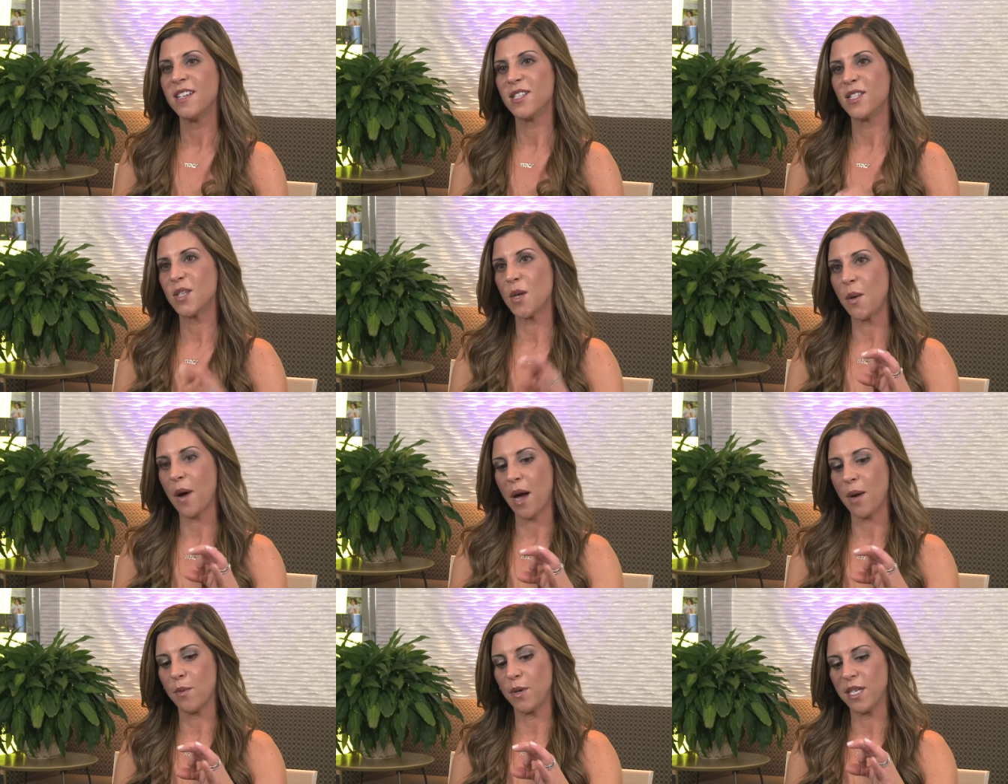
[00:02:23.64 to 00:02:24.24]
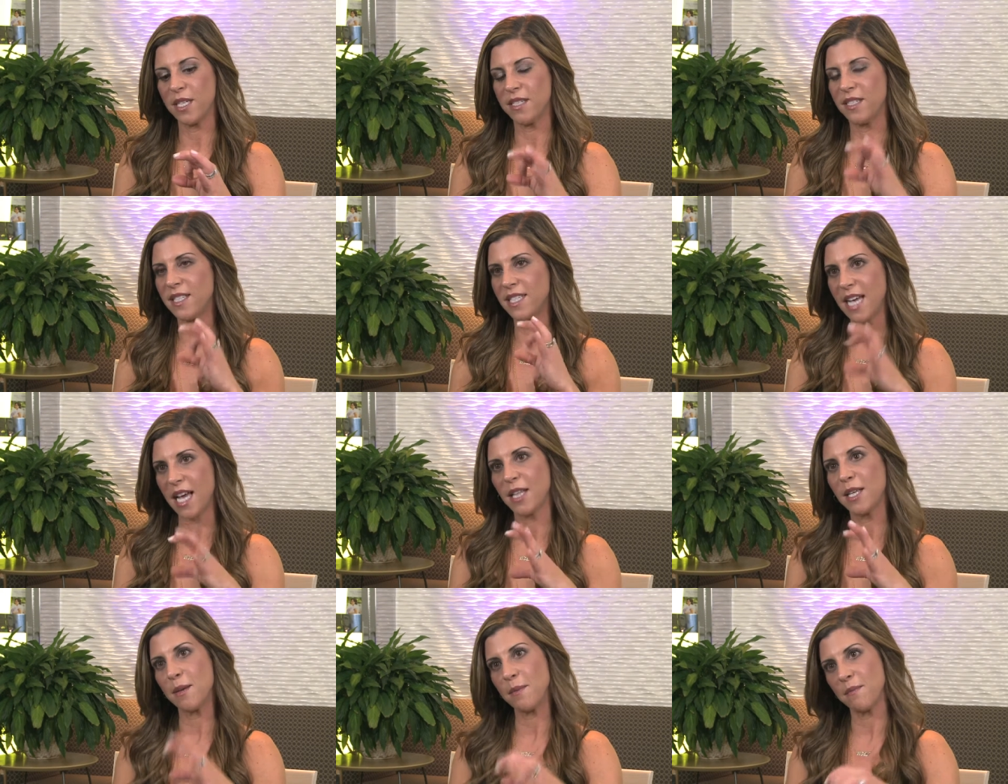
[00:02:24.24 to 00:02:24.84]
So I would
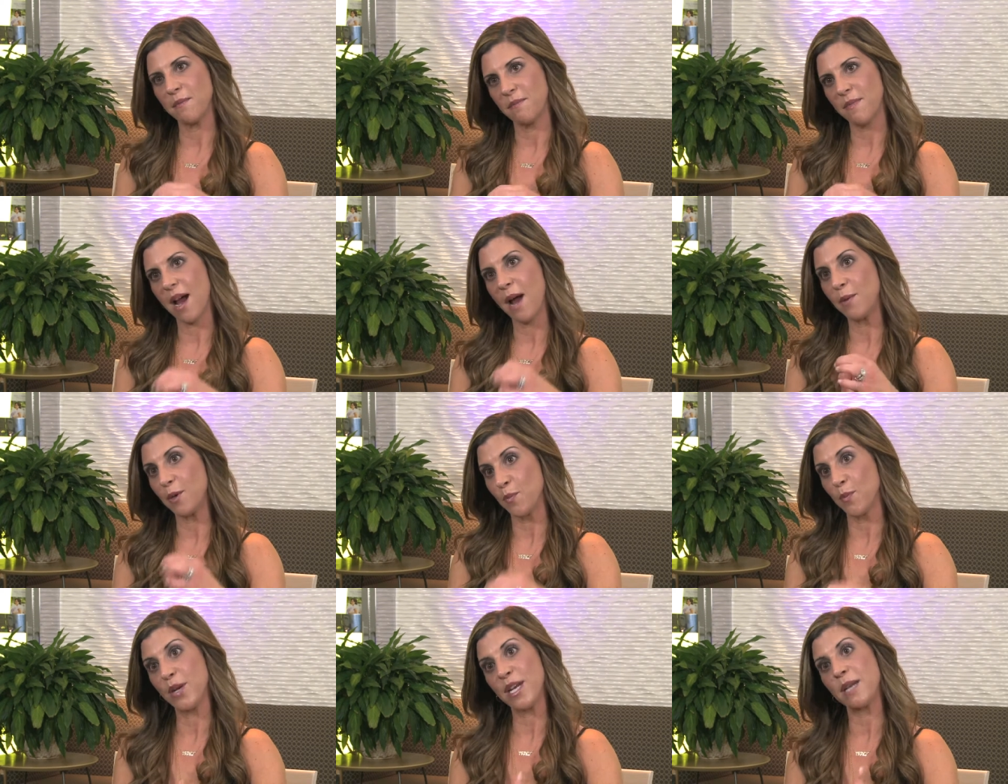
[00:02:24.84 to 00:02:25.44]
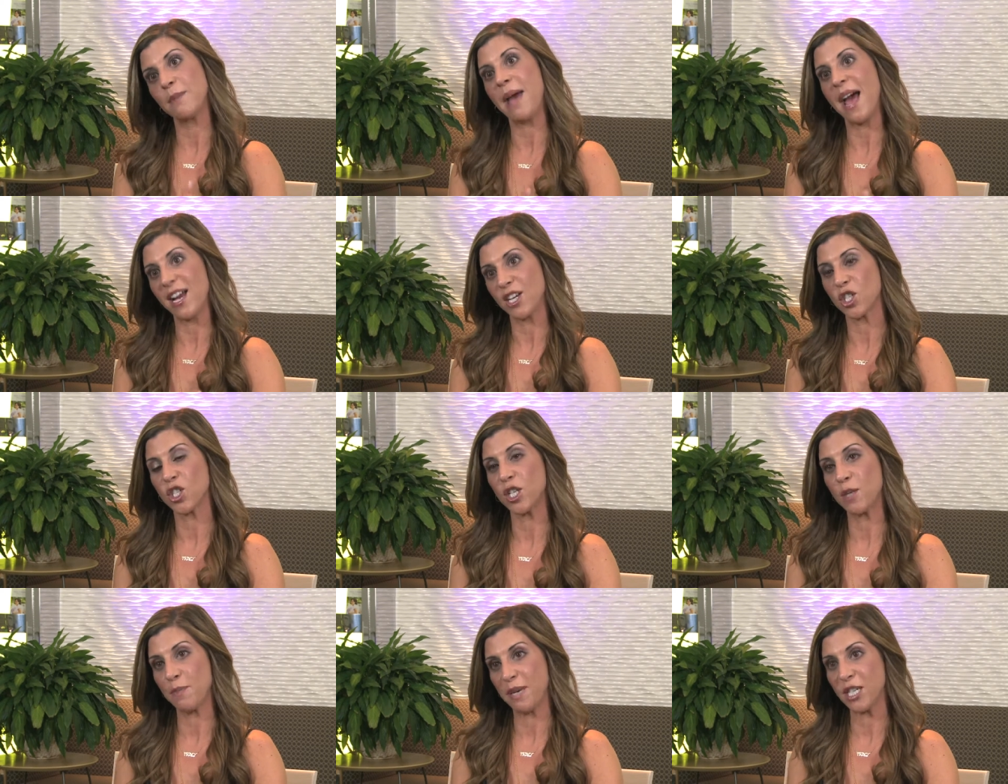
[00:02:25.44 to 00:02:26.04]
tell him, I would bring him
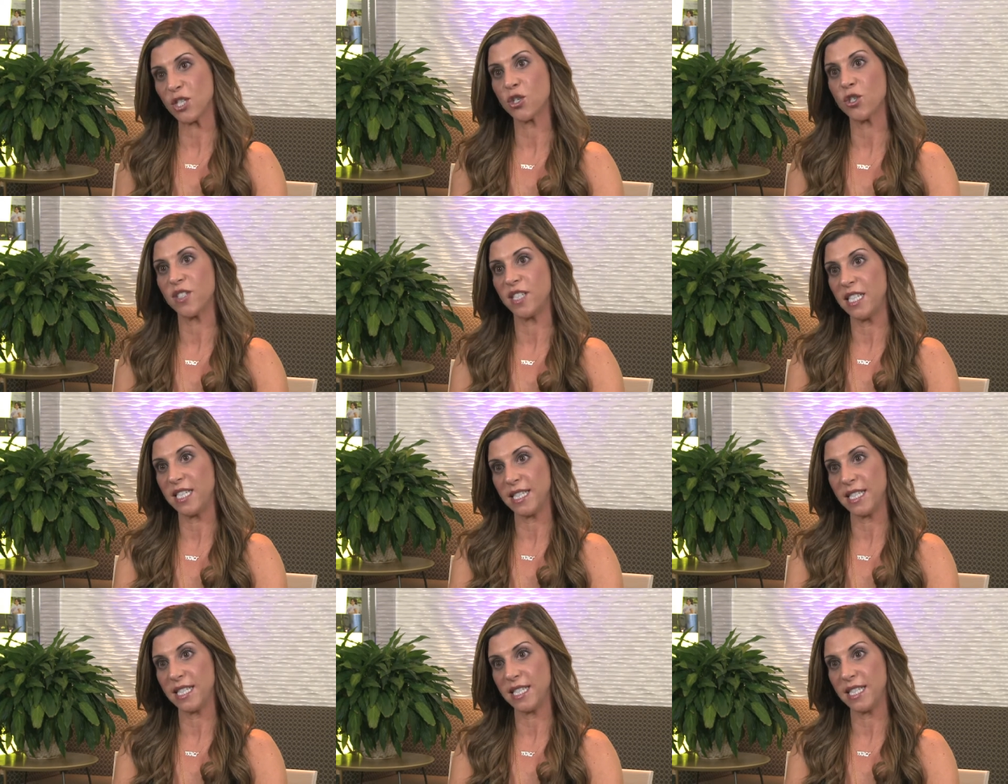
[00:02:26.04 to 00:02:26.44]
actually pictures.